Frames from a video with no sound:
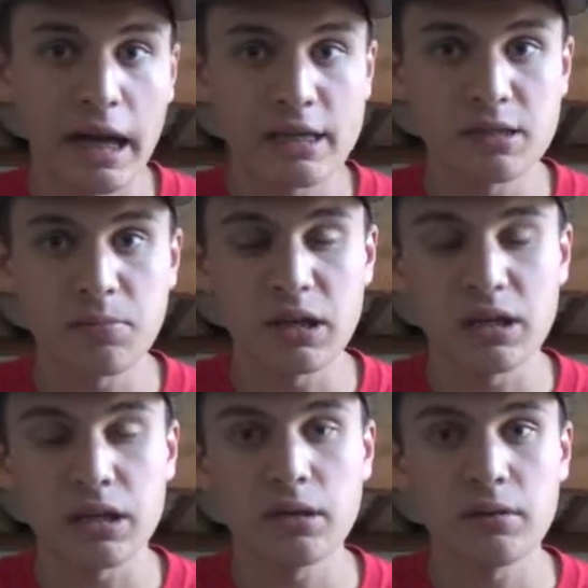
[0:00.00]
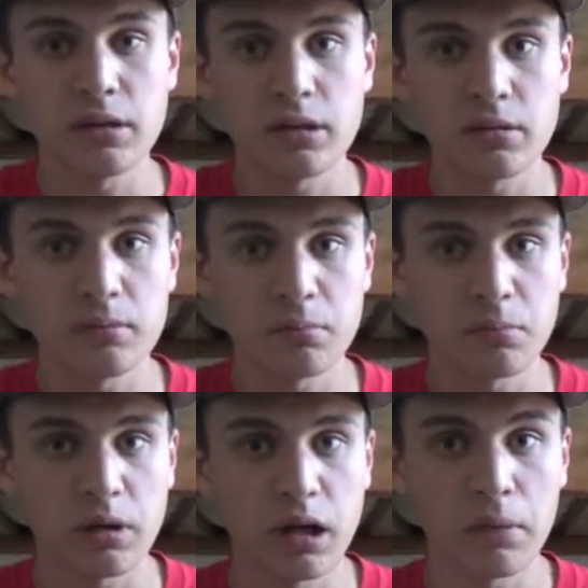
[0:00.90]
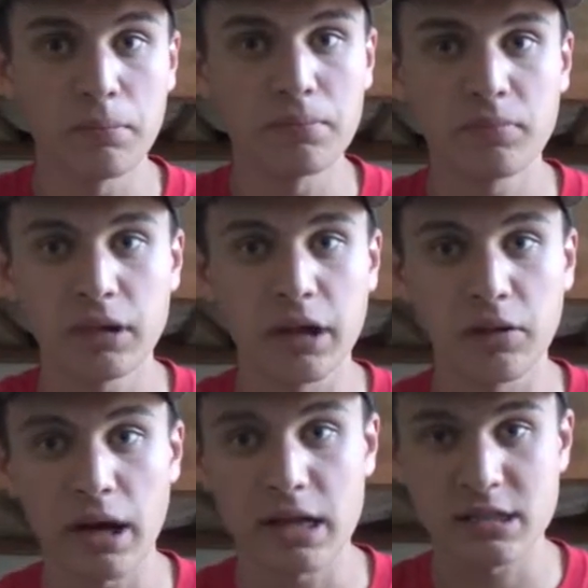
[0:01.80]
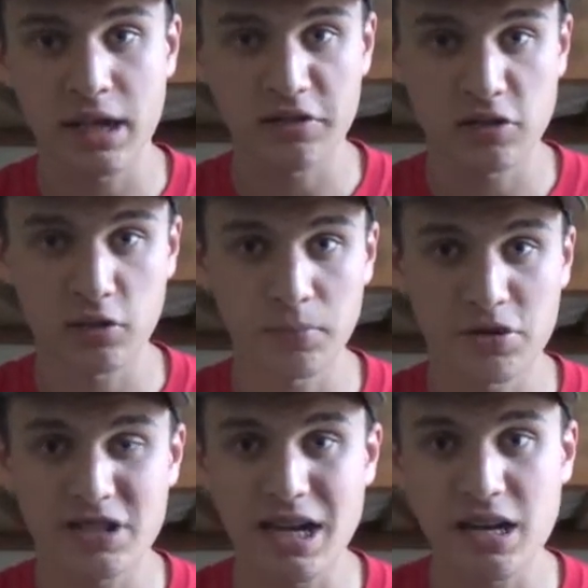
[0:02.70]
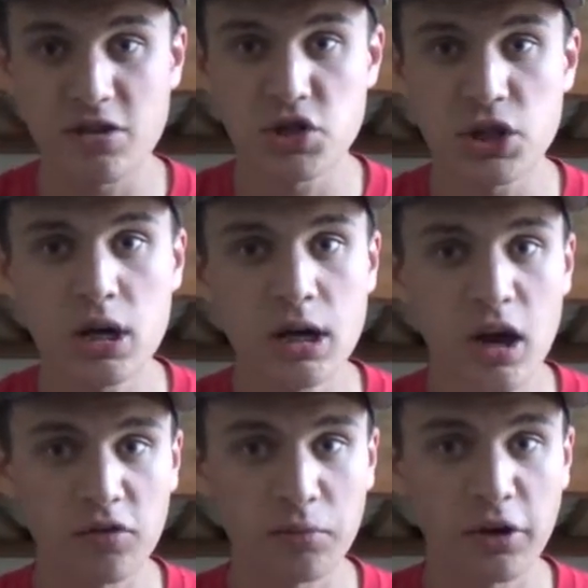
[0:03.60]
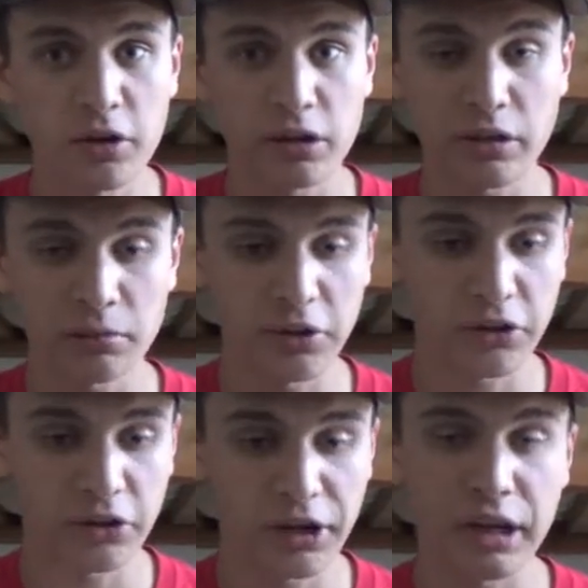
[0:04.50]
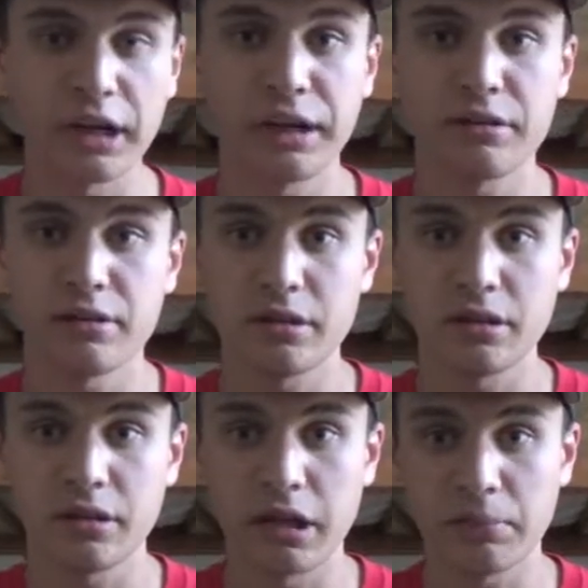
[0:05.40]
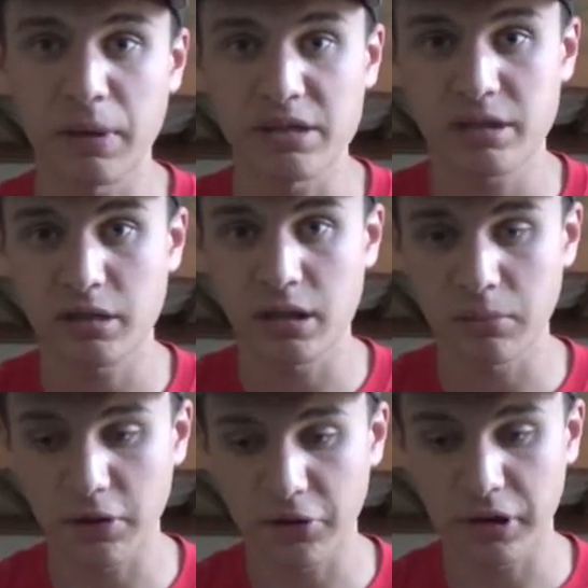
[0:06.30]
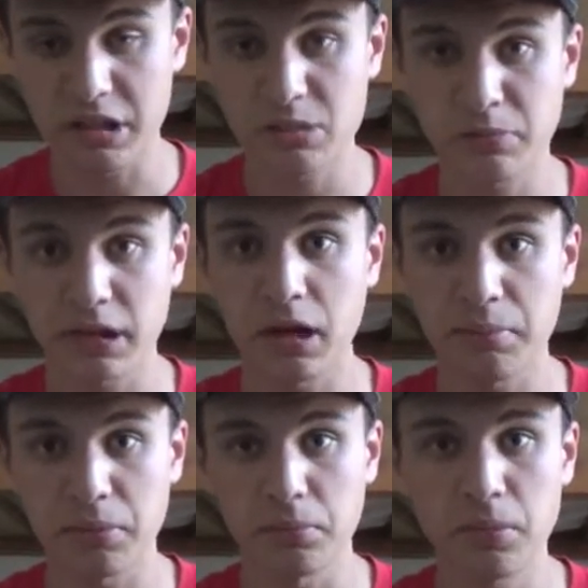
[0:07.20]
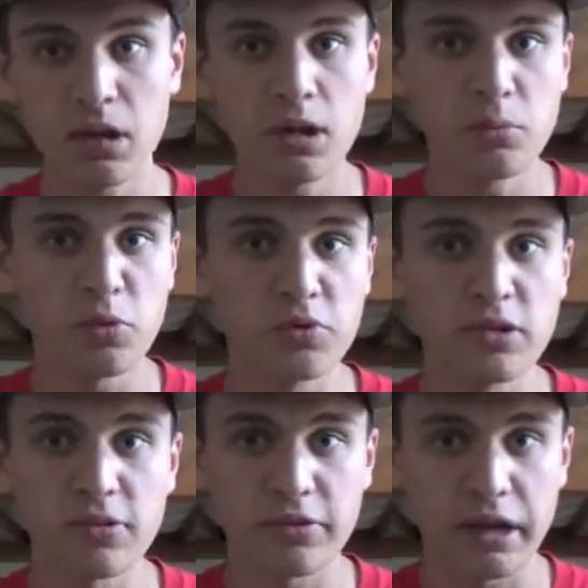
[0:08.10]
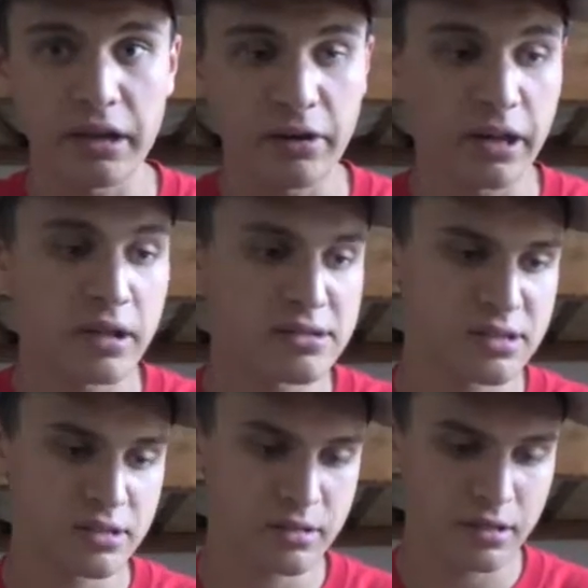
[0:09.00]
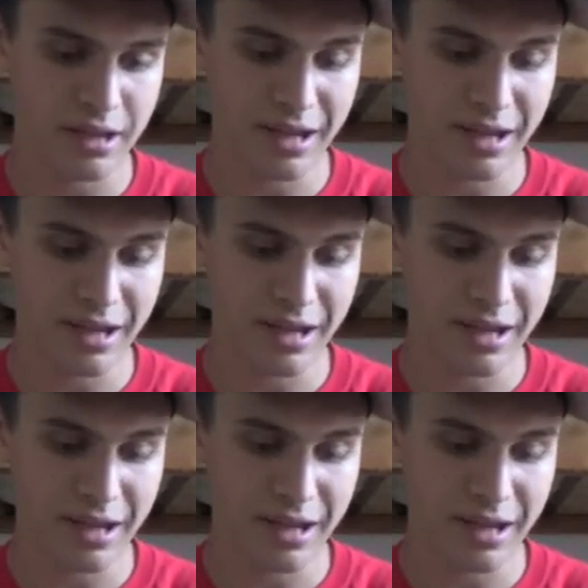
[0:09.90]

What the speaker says: It has to be, it has to have a certain percentage of the Mercury, and the Mercury can split up and move to different areas.